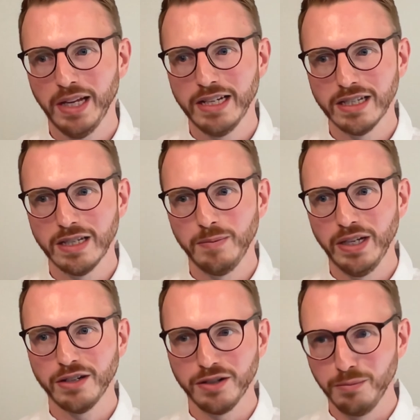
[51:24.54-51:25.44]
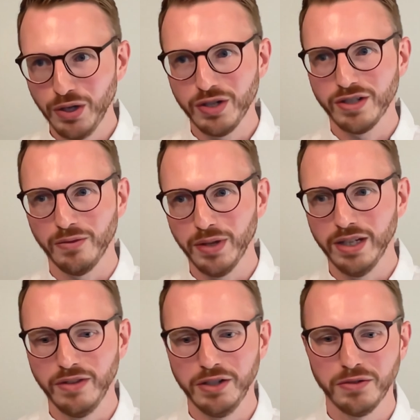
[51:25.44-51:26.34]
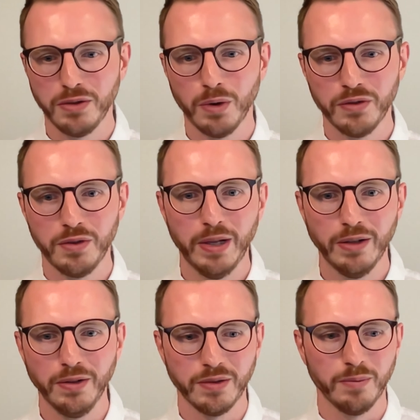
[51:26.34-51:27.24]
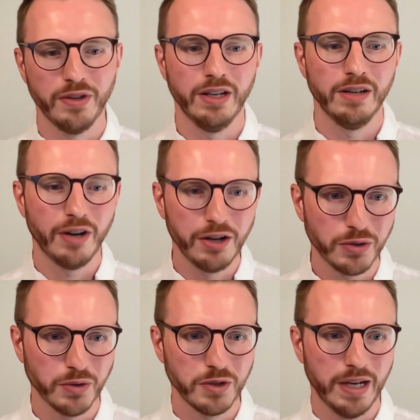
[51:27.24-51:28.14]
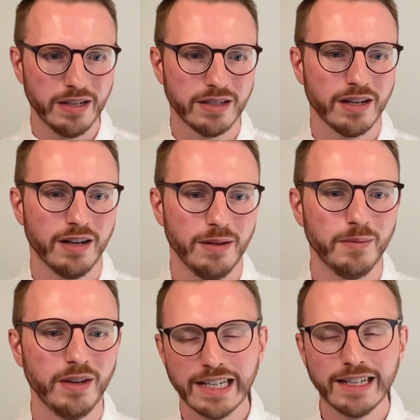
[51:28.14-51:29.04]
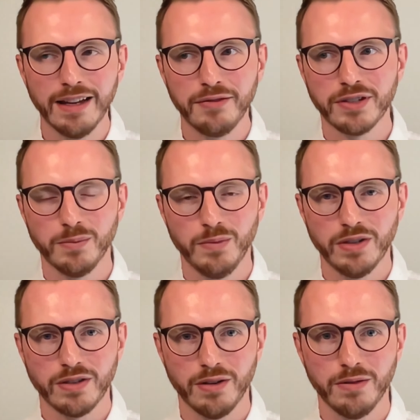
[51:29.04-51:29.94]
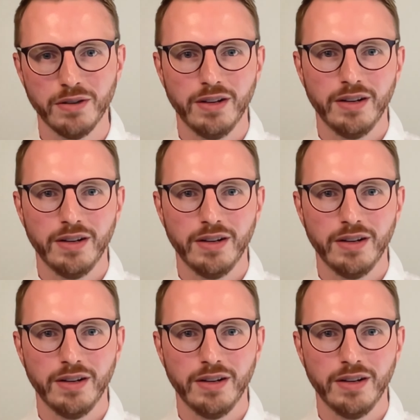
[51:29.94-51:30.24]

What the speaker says: places to be because you immerse yourself with individuals who want to build something in a very short space of time to deliver something. So